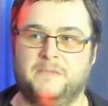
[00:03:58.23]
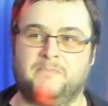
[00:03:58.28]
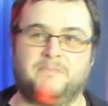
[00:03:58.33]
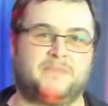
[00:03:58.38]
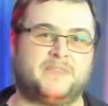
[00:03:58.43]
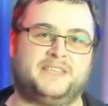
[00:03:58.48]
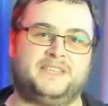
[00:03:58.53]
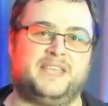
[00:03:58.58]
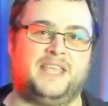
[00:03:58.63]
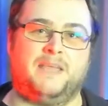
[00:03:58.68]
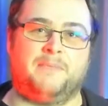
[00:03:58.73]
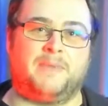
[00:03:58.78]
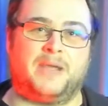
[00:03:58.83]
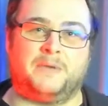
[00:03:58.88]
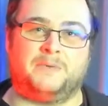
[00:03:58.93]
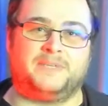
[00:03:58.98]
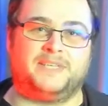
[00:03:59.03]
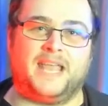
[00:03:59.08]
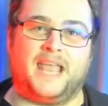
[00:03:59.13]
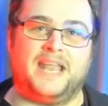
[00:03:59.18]
say,
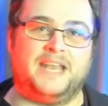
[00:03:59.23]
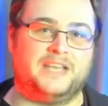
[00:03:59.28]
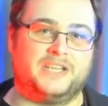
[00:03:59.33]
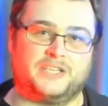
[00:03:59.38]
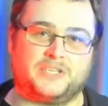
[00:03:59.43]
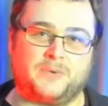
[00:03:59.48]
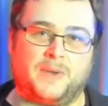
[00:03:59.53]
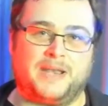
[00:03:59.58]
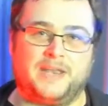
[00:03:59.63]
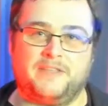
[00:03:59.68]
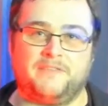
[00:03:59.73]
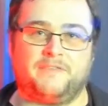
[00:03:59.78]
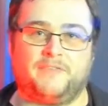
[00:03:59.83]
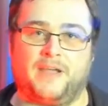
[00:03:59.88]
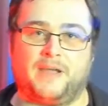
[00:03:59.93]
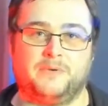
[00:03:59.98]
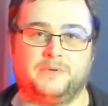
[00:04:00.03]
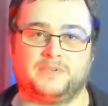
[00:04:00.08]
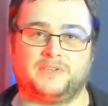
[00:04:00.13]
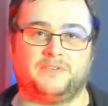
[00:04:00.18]
about 10 to
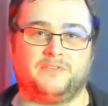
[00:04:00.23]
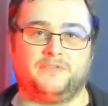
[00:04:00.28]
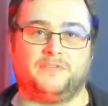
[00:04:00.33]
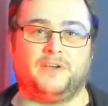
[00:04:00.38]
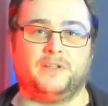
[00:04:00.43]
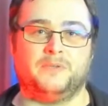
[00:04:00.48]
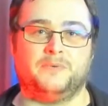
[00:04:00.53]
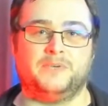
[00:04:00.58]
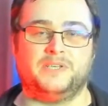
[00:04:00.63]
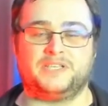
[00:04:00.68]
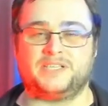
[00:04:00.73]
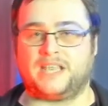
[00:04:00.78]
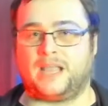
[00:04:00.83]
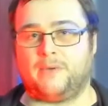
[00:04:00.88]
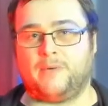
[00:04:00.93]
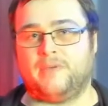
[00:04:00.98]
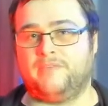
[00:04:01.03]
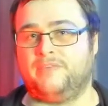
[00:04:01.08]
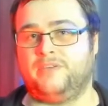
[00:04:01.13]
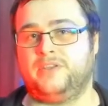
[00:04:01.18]
20,000 followers,
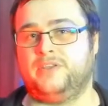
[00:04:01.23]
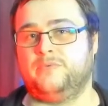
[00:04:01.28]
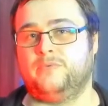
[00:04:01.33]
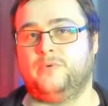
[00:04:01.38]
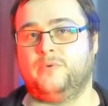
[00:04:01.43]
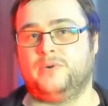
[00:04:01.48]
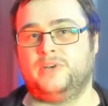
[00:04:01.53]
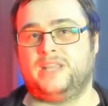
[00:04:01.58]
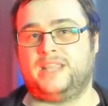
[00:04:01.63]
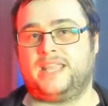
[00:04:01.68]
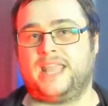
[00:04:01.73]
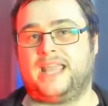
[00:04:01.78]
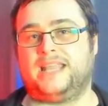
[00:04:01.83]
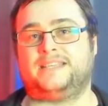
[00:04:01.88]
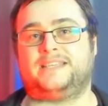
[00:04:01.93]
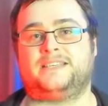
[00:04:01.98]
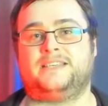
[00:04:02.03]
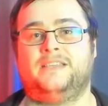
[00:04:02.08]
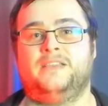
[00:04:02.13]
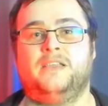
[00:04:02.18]
however, you only
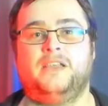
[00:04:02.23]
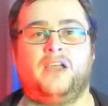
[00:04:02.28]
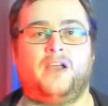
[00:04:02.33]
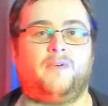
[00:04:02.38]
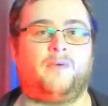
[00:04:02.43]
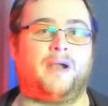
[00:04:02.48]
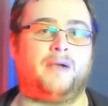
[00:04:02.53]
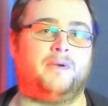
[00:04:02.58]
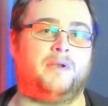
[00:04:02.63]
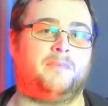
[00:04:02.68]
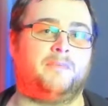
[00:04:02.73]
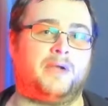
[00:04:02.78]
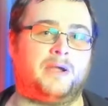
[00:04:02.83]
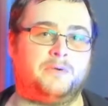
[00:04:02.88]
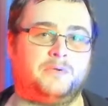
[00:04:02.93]
get around about